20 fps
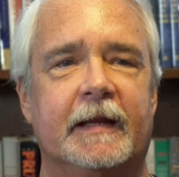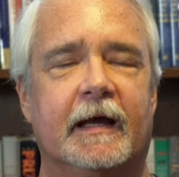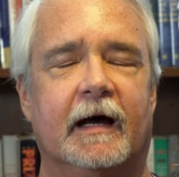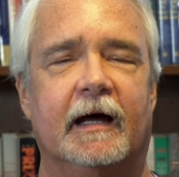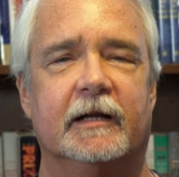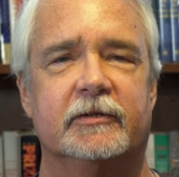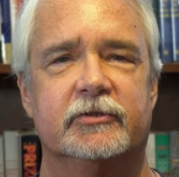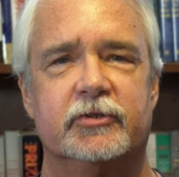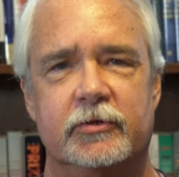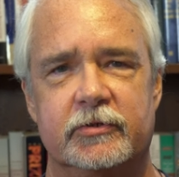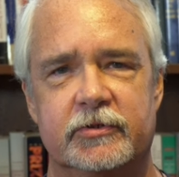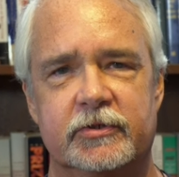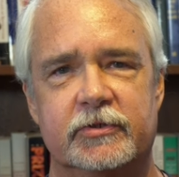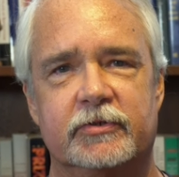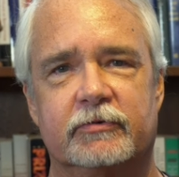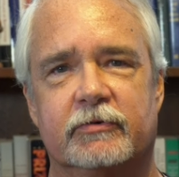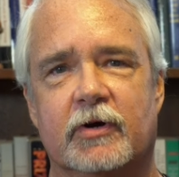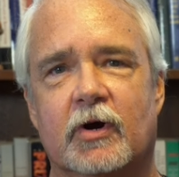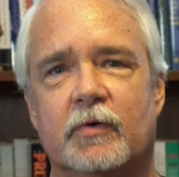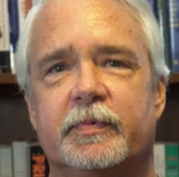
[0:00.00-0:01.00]
Uh,
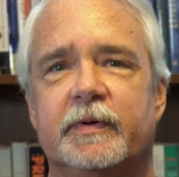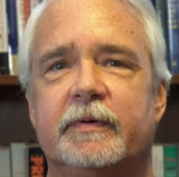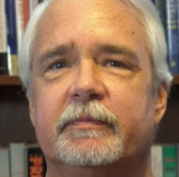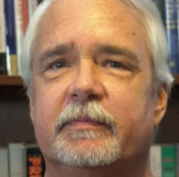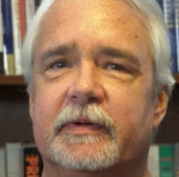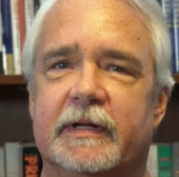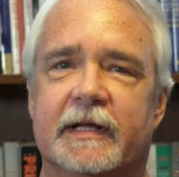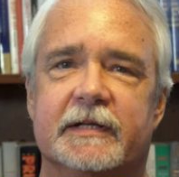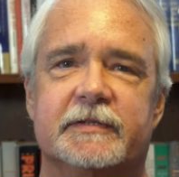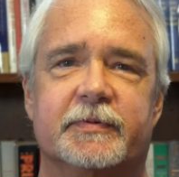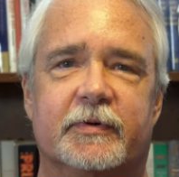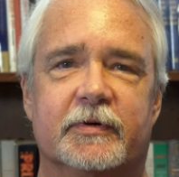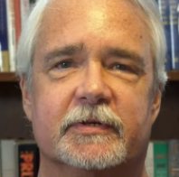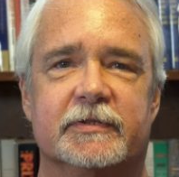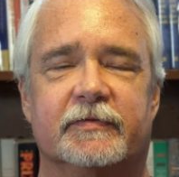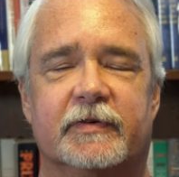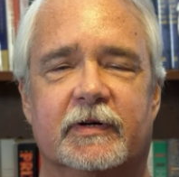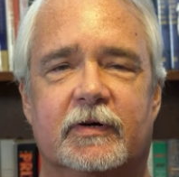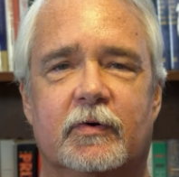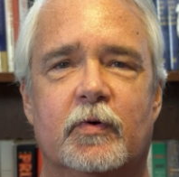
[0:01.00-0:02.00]
churches are open, but that's
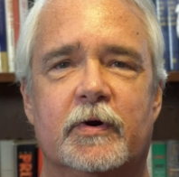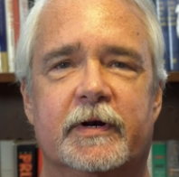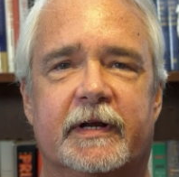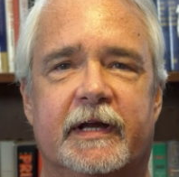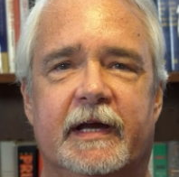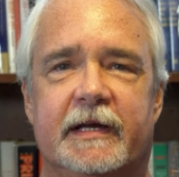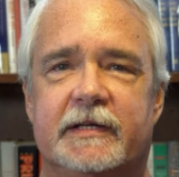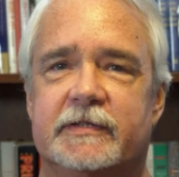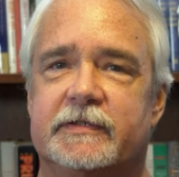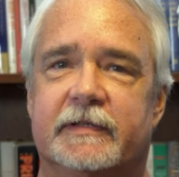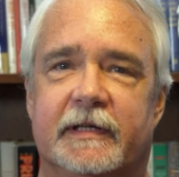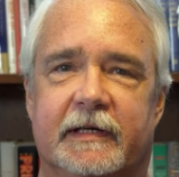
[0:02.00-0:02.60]
because of a court case.